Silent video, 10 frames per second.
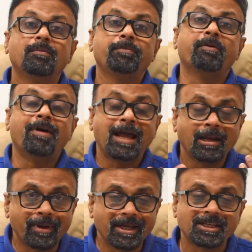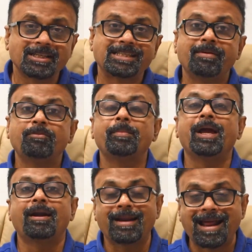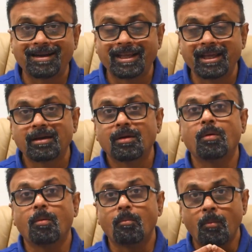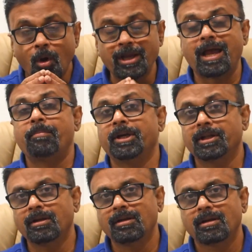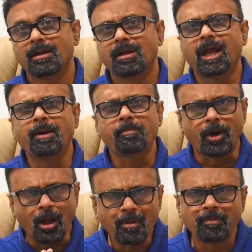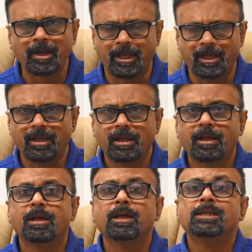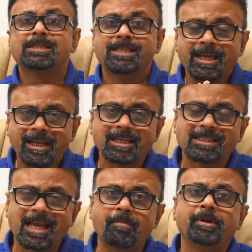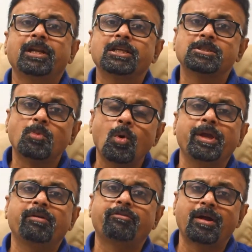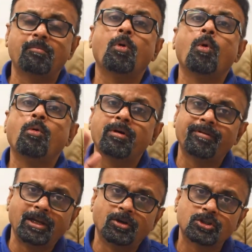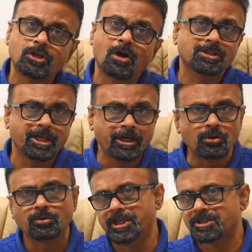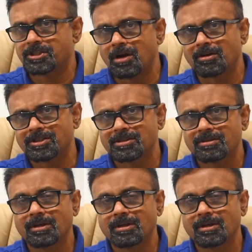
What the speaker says: the valuations seem to be attracting more capital, and probably serious capital is moving from overvalued stocks into these stocks.